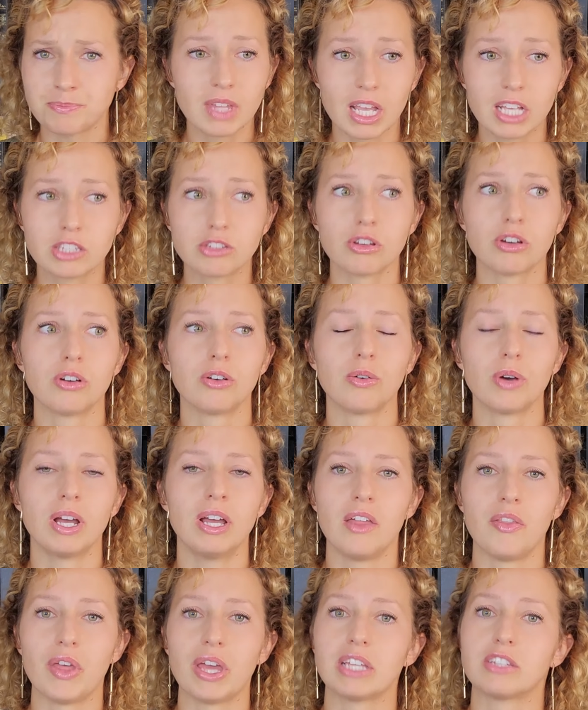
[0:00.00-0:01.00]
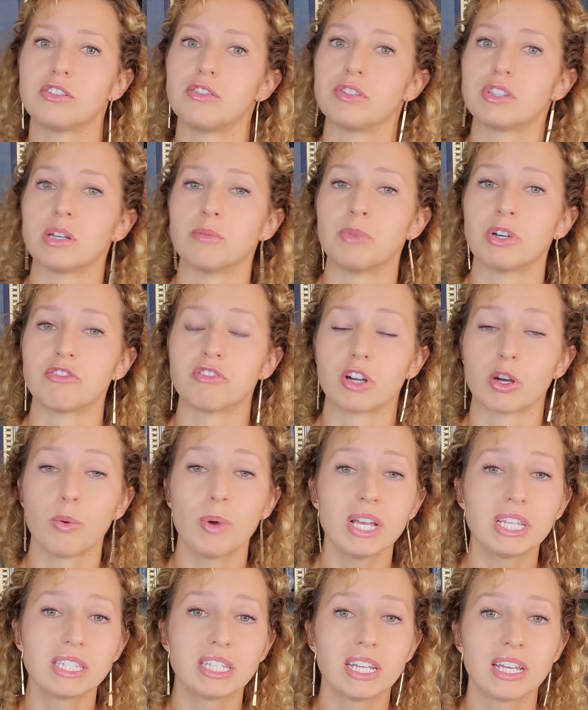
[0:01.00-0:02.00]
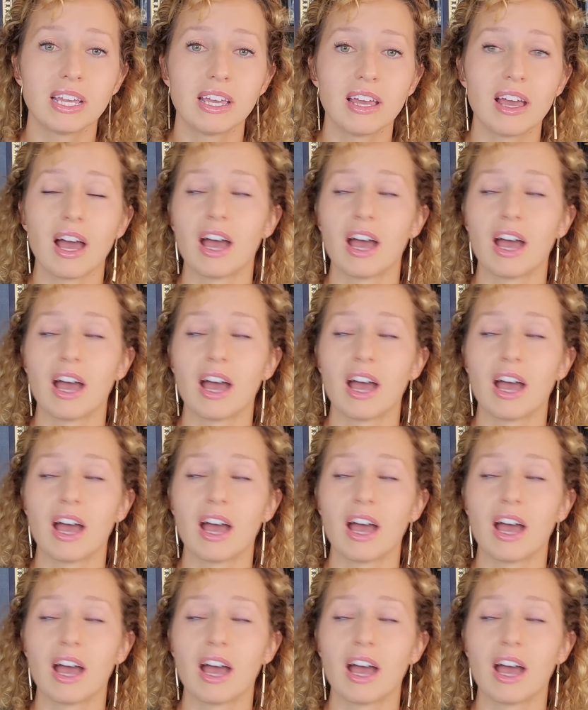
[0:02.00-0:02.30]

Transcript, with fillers: And so, thanks to someone requesting it,